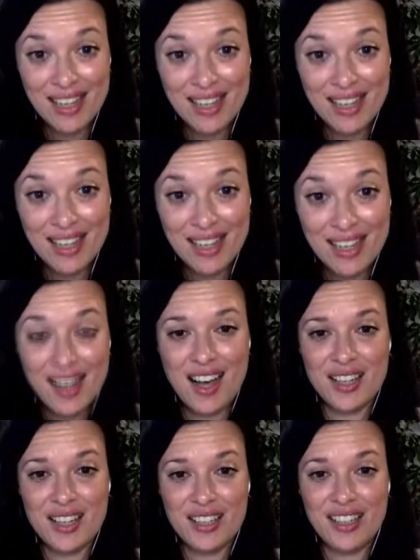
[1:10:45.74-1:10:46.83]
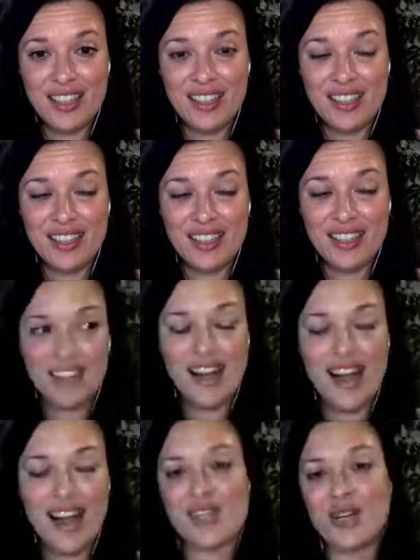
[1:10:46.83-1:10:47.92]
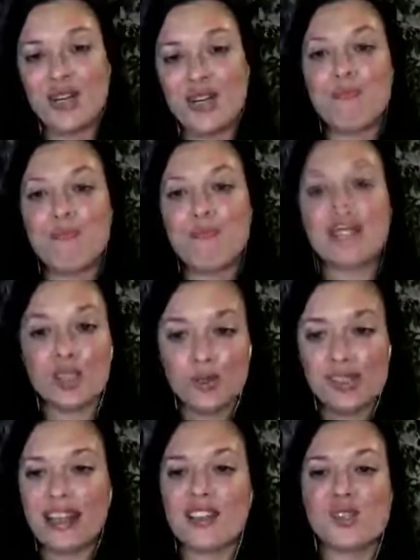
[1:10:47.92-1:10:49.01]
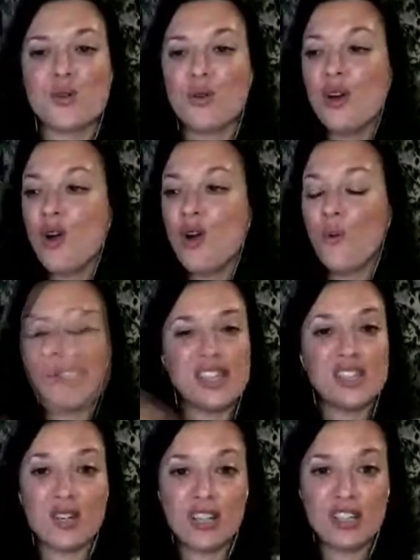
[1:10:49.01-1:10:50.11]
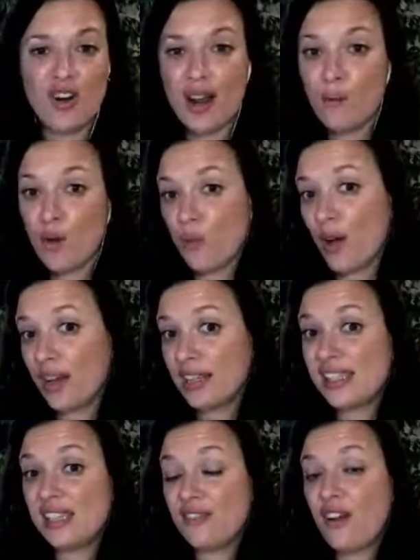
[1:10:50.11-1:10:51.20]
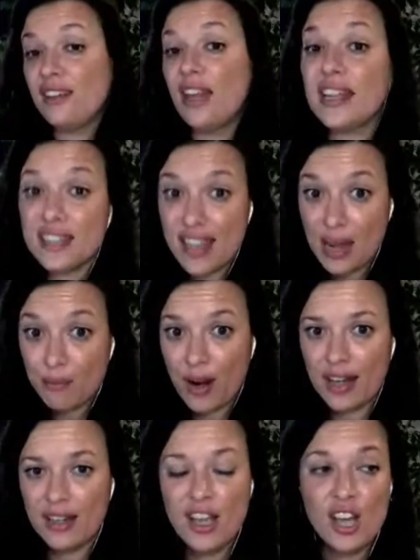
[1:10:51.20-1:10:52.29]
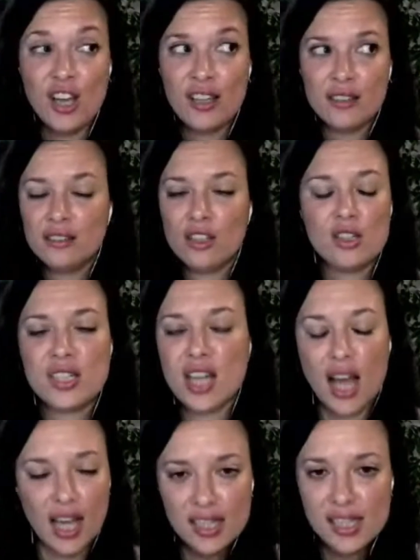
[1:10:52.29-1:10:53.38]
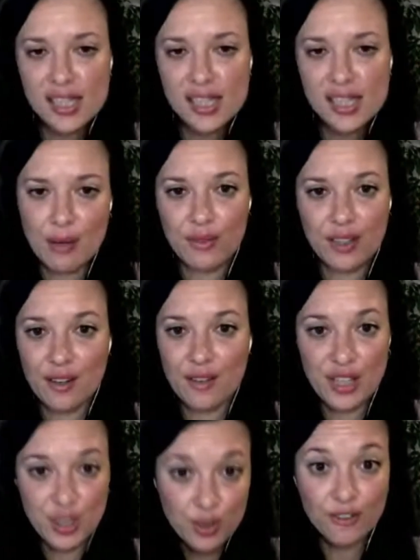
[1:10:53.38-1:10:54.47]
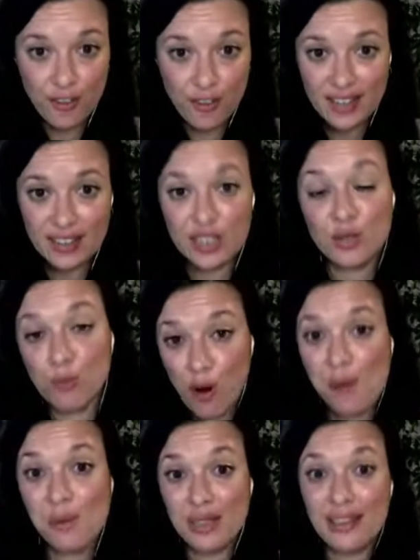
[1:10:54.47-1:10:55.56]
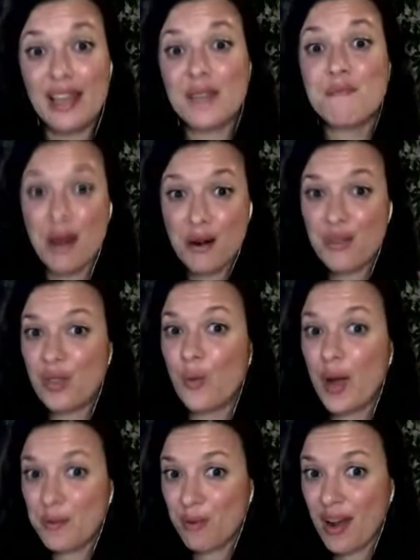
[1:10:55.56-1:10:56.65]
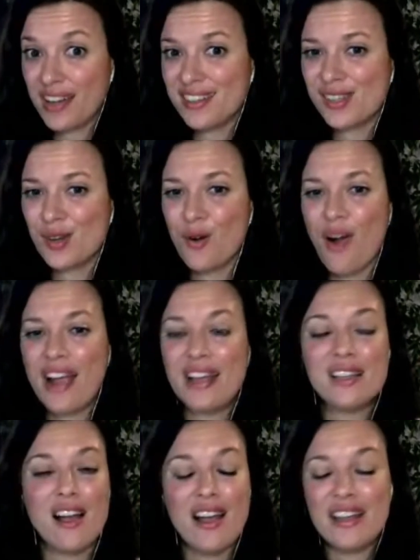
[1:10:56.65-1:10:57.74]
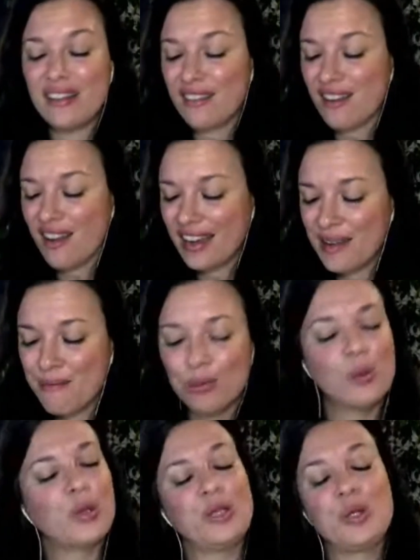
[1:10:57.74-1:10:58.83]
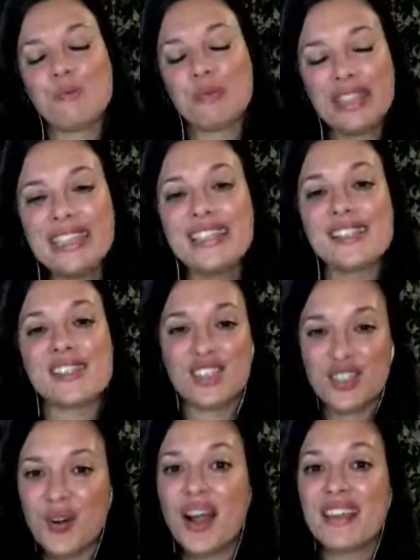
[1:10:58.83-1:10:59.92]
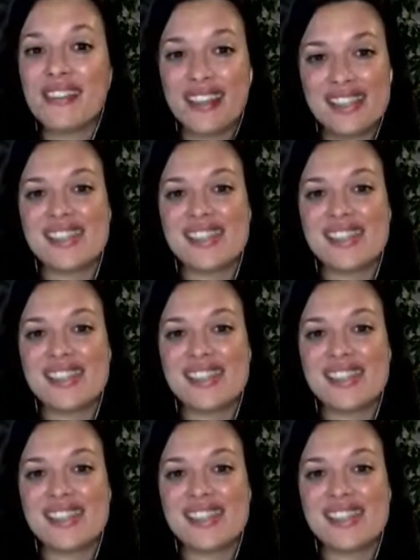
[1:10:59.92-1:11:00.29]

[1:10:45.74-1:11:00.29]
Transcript: I started to pick and choose. So once I started trying with one and see if I liked that bread, there's tons of them out there that you can find that you'll probably like better than the white bread. So I implore you, please try things